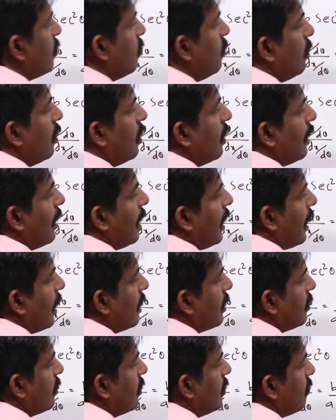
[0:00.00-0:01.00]
to
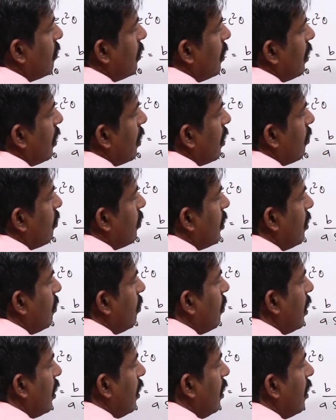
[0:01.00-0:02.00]
negative b
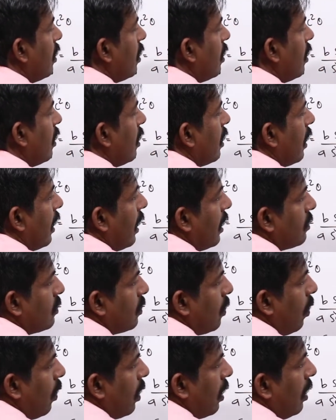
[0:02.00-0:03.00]
by a
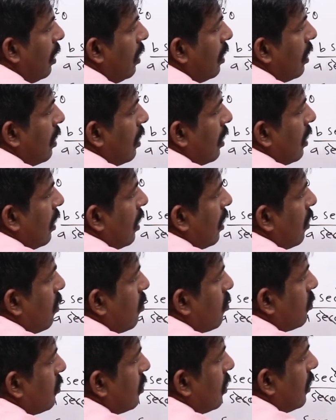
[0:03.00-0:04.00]
square, here
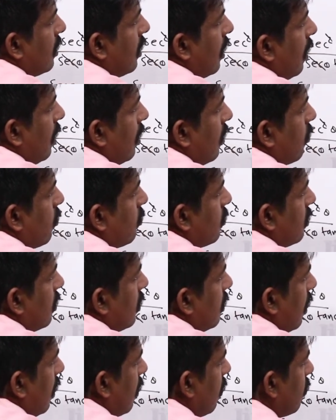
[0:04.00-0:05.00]
cos theta, cos
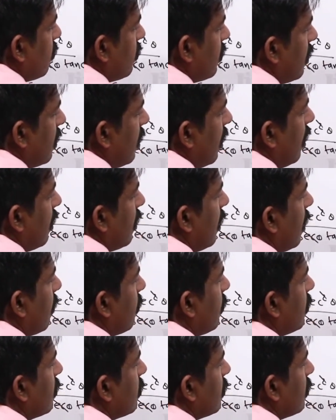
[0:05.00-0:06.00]
theta, cos theta, that
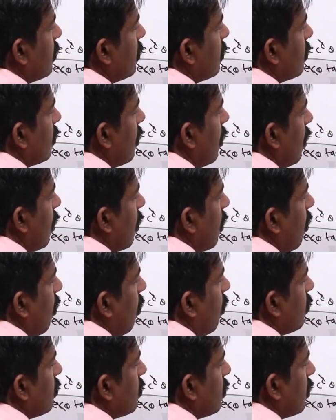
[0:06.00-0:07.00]
means it is
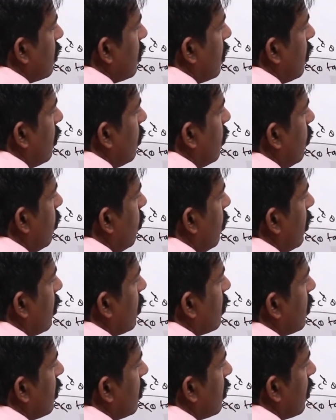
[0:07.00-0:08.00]
cos
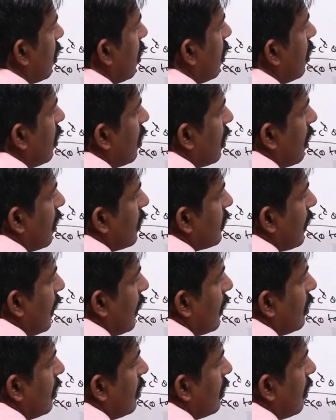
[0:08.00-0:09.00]
cube theta, here
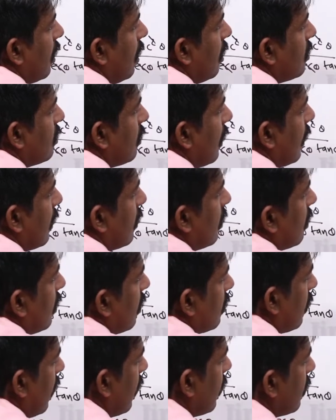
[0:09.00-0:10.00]
sin theta, sin
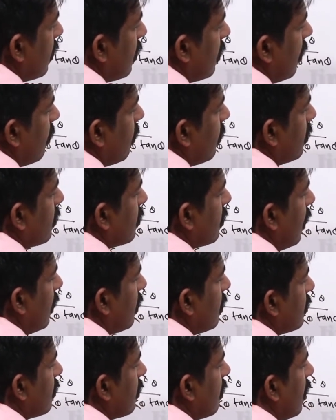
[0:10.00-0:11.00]
theta, sin theta means
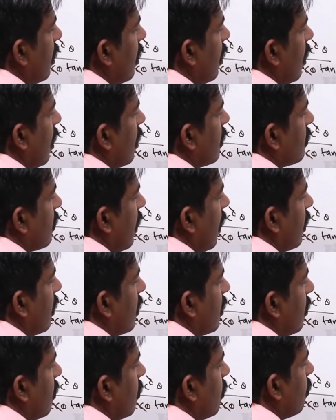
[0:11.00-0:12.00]
that is
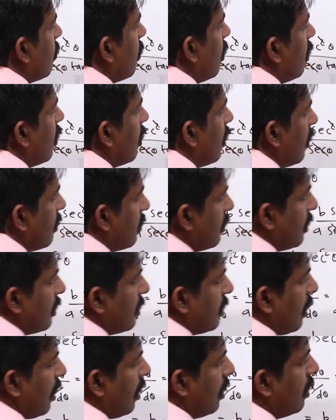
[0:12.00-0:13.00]
sin cube
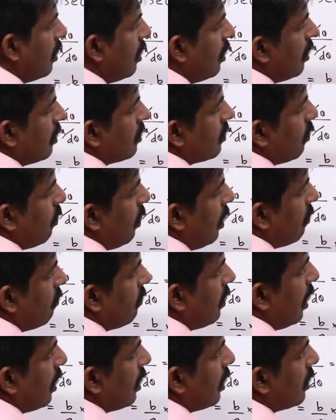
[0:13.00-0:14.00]
theta. So what
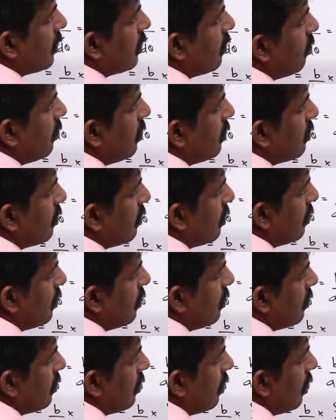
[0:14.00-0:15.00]
we are getting means it
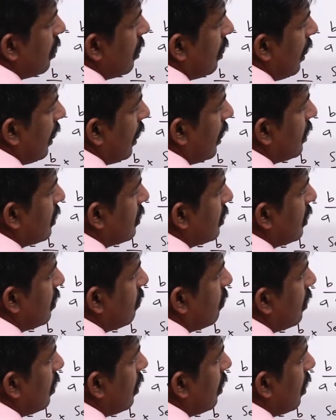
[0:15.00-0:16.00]
is
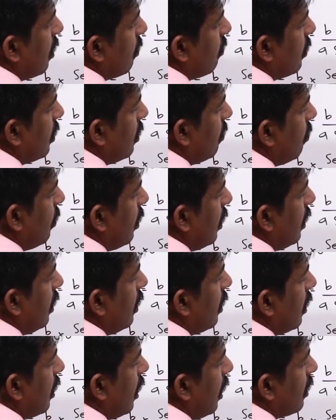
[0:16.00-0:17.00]
negative b by
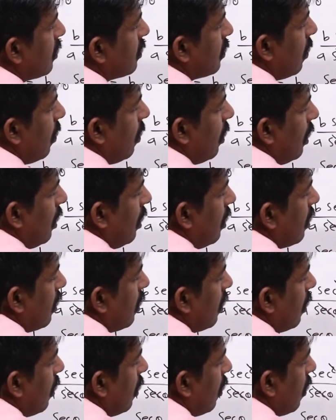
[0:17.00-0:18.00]
a square
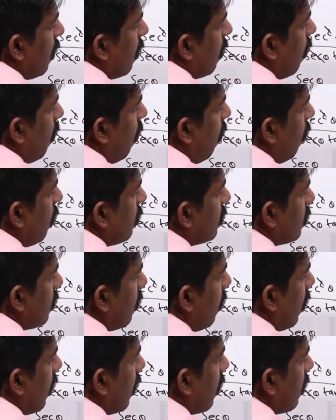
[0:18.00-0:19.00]
cot
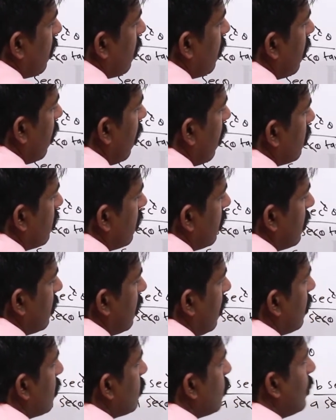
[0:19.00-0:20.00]
square
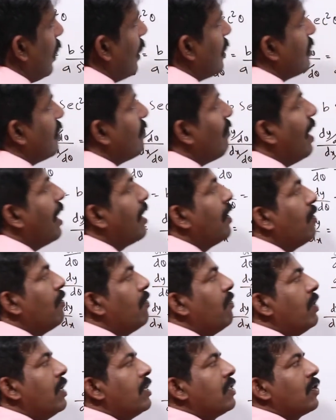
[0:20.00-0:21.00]
theta. So that is the value
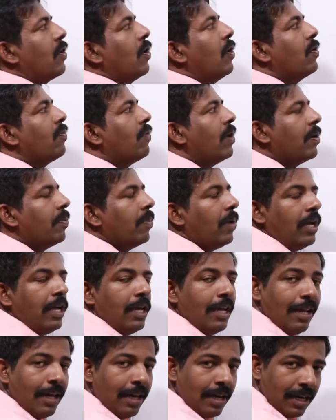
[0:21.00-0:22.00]
of d square y by
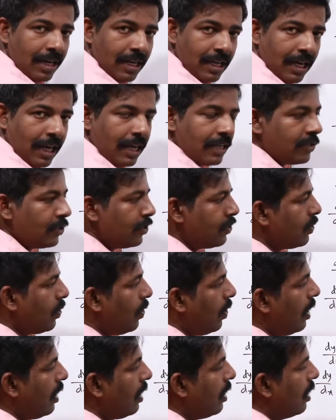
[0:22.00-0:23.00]
dx
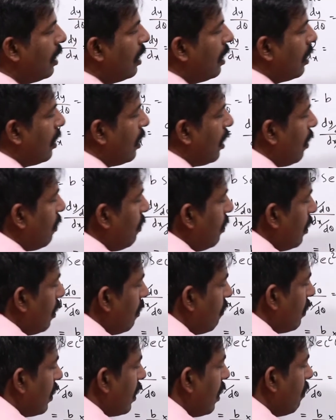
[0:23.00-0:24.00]
square. Now
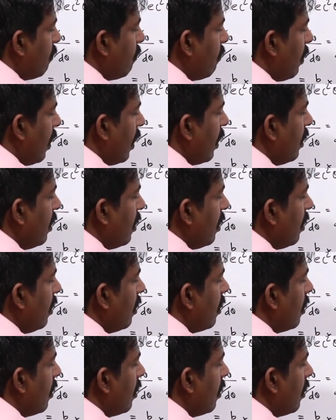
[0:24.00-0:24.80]
we can find